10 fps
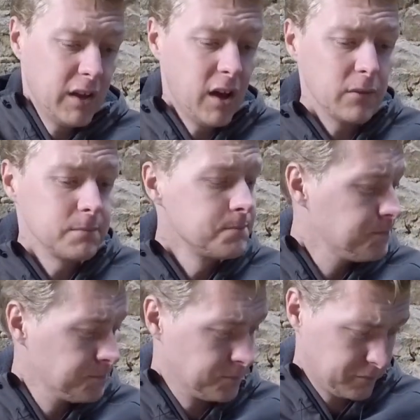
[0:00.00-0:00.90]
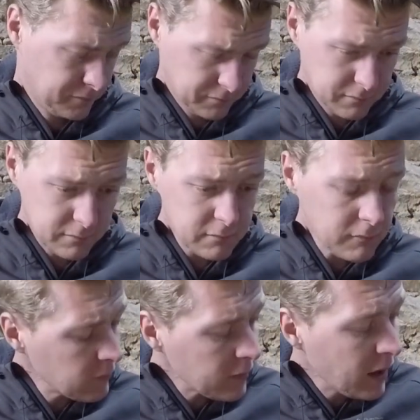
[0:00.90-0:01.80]
garden.
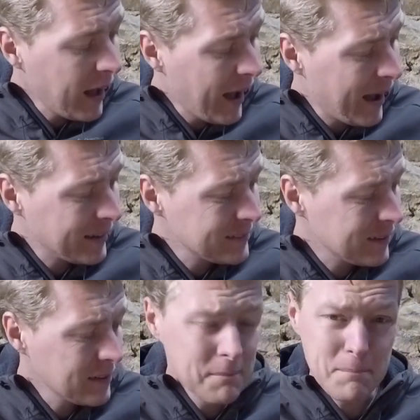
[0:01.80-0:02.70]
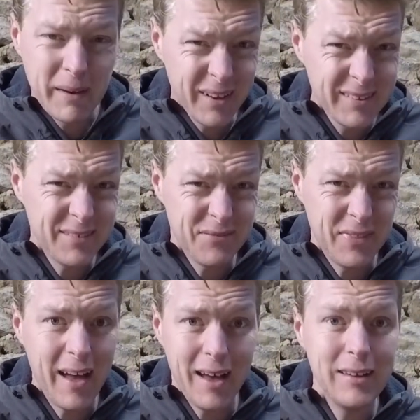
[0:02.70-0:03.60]
And because of
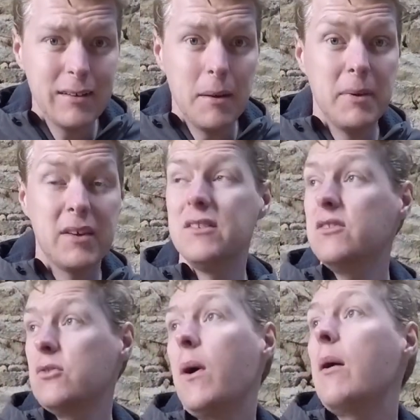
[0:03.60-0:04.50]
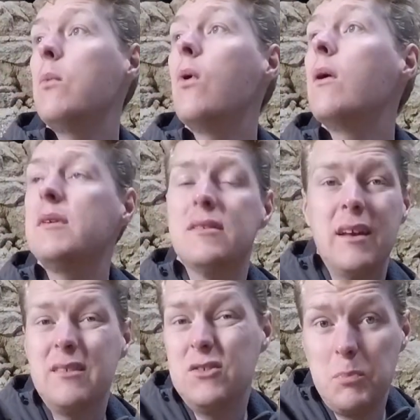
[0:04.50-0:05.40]
that, and because it's quite warm, it's
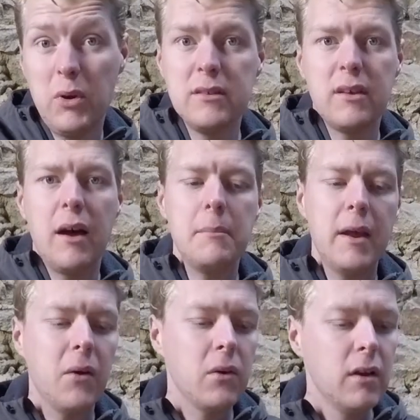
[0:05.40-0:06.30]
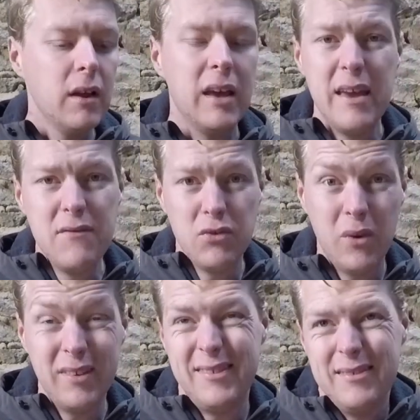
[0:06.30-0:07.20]
like springtime now, even though
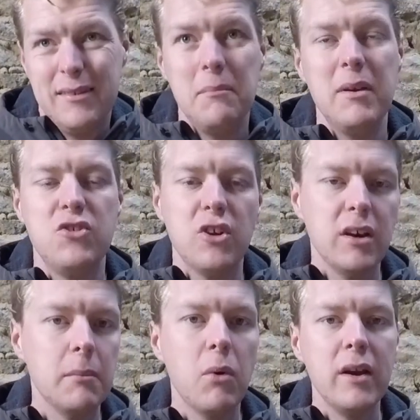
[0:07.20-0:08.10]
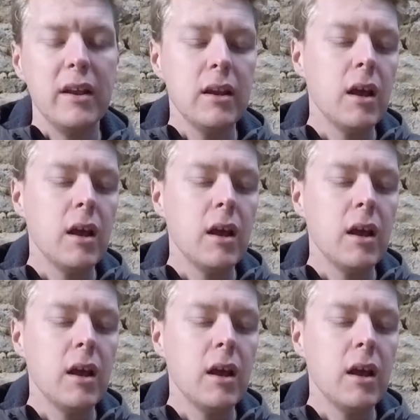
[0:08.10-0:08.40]
it's a bit chilly in the morning,